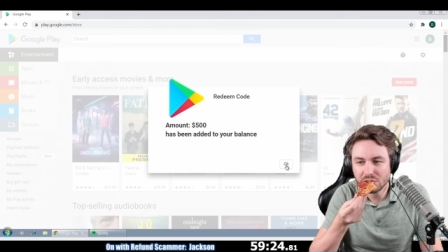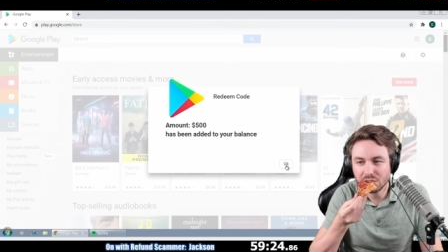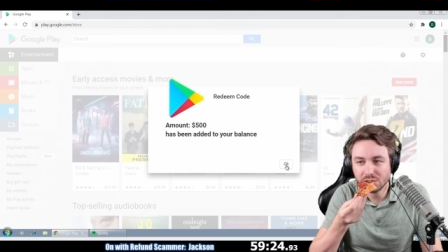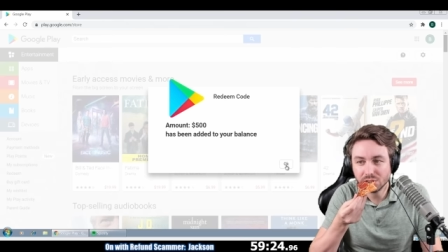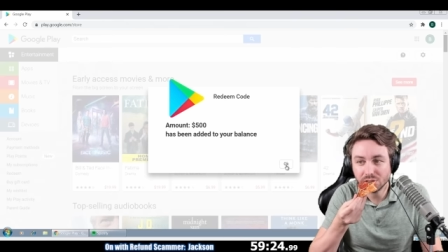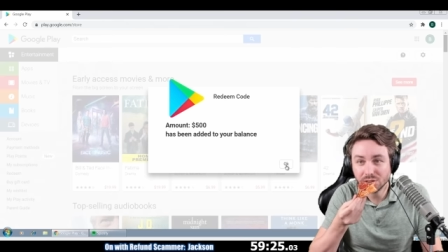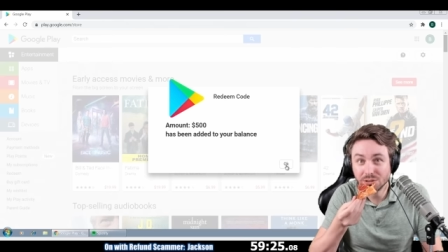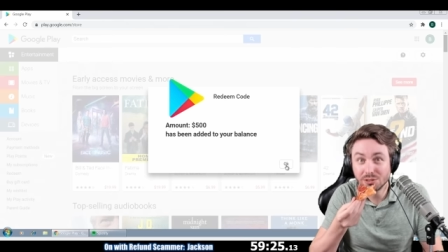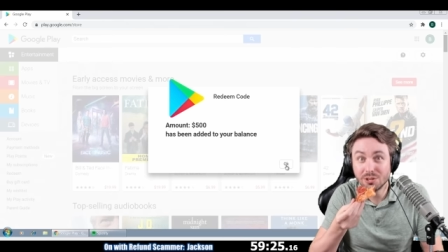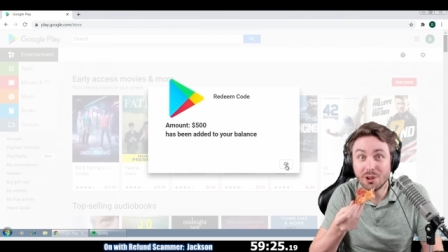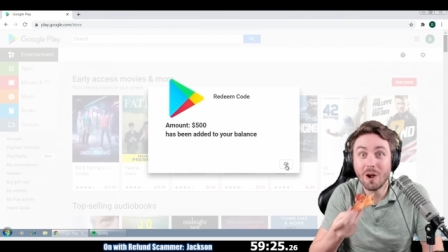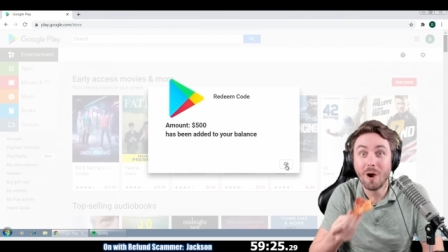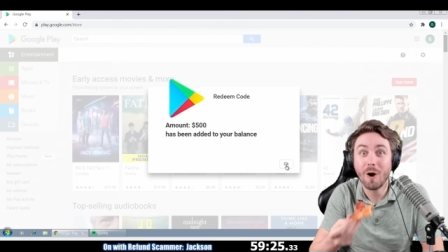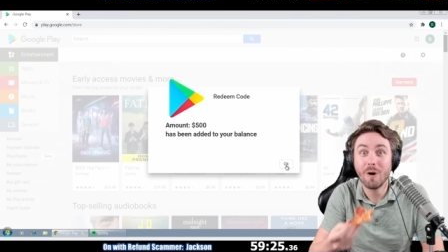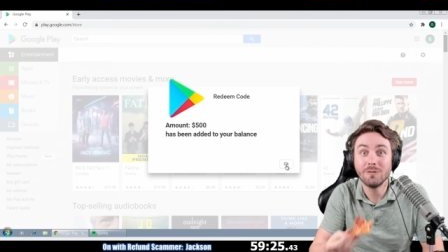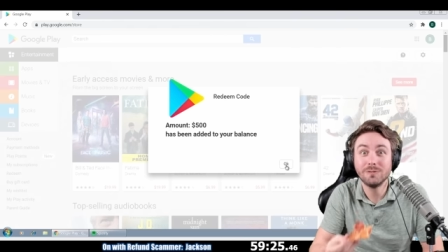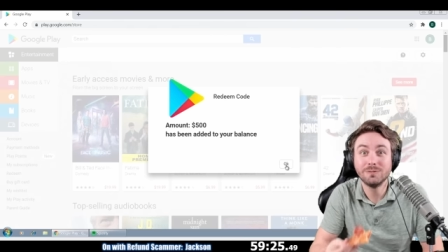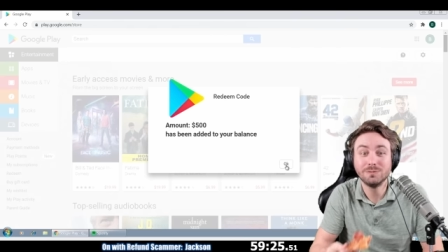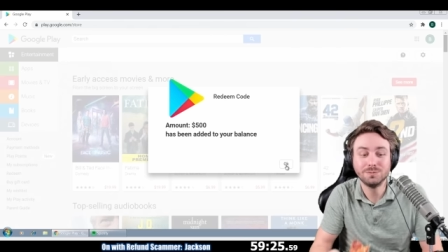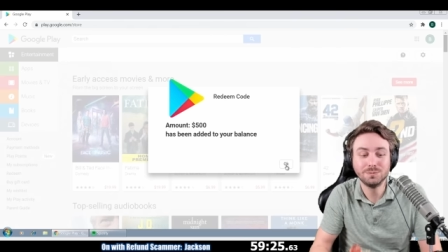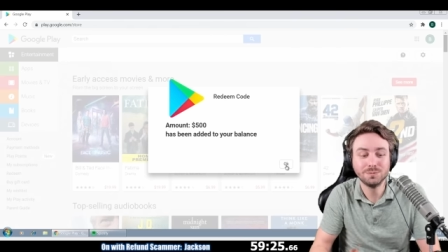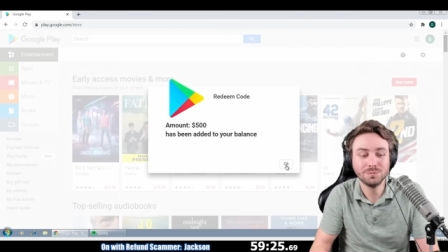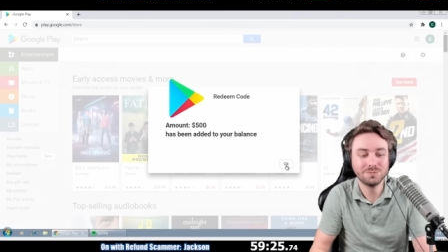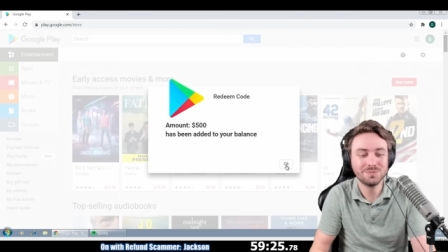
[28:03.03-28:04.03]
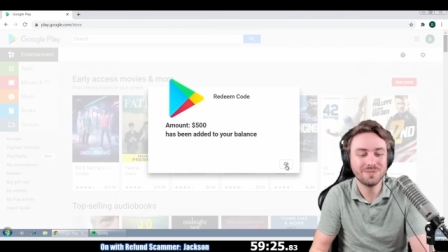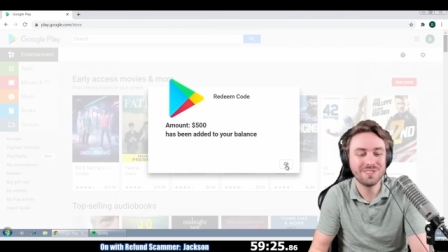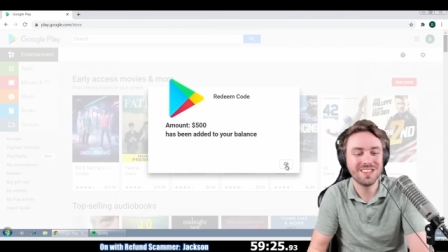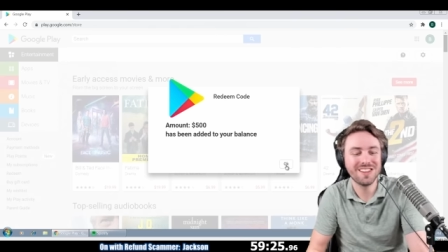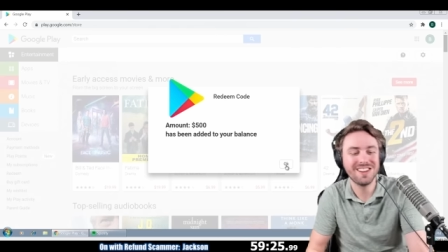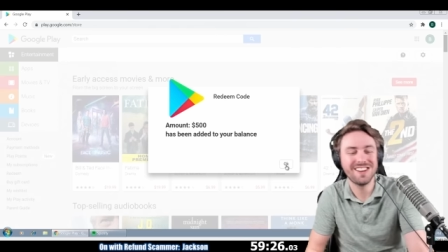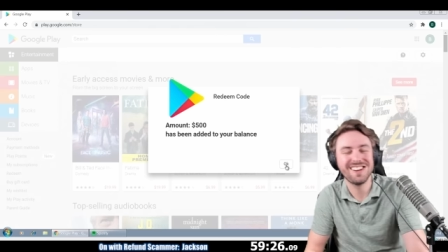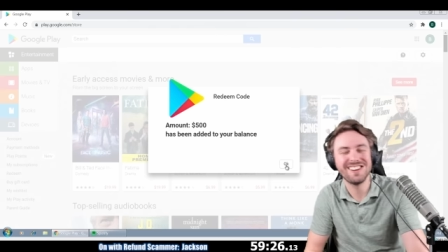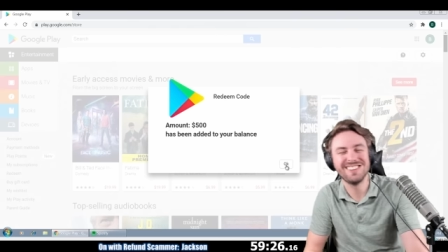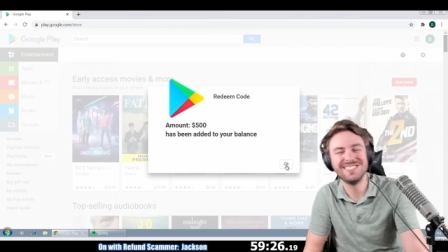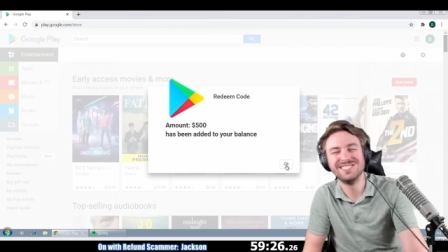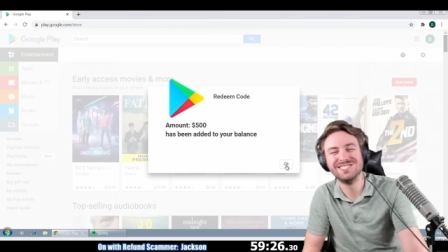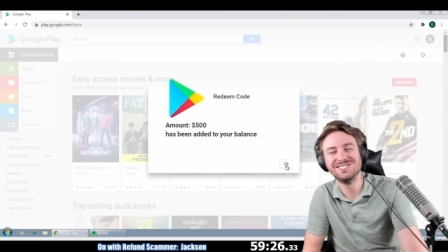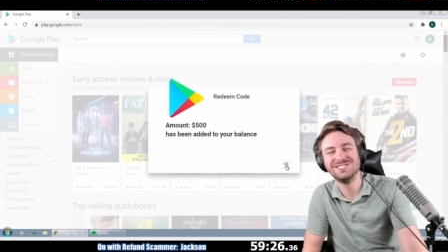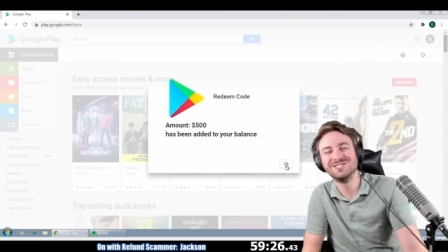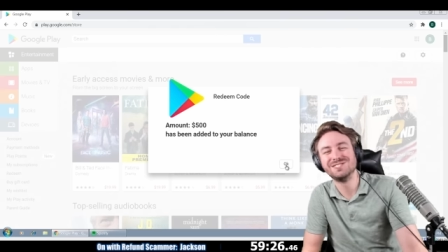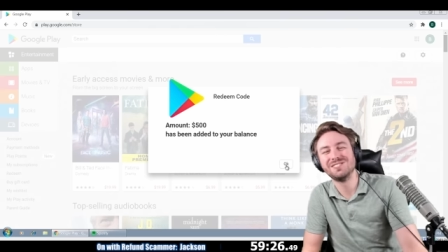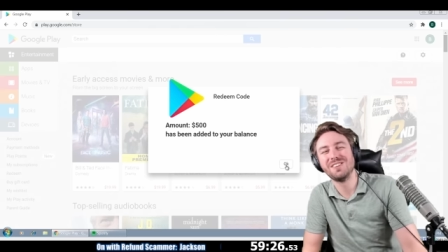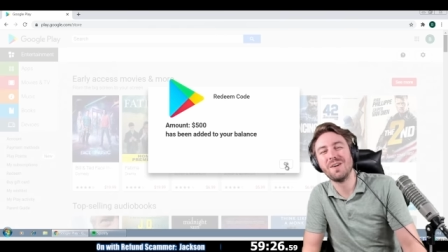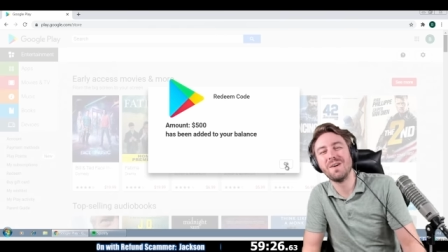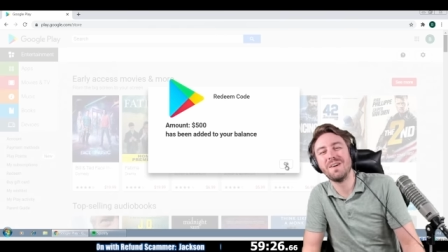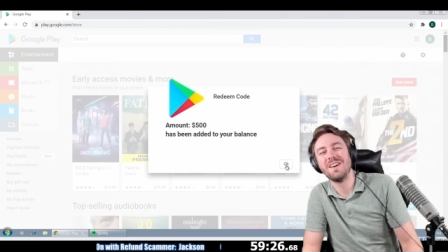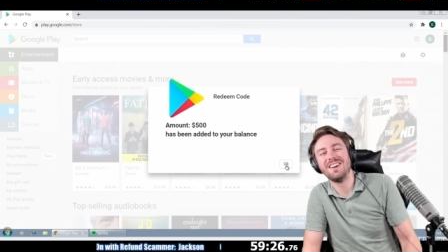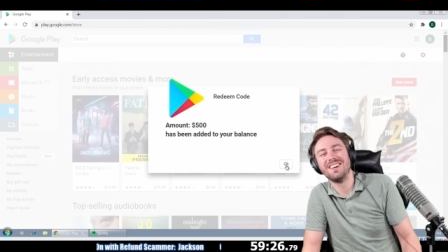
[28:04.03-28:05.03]
you redeeming the card on your
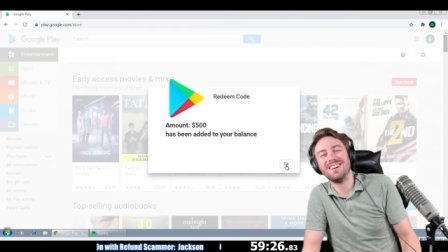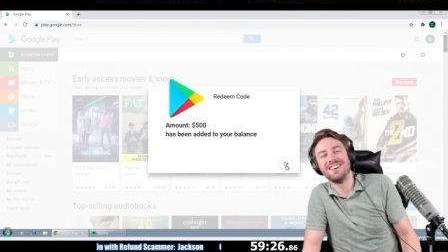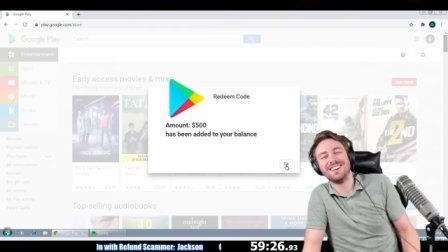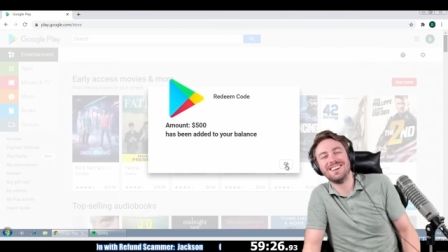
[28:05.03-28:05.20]
computer?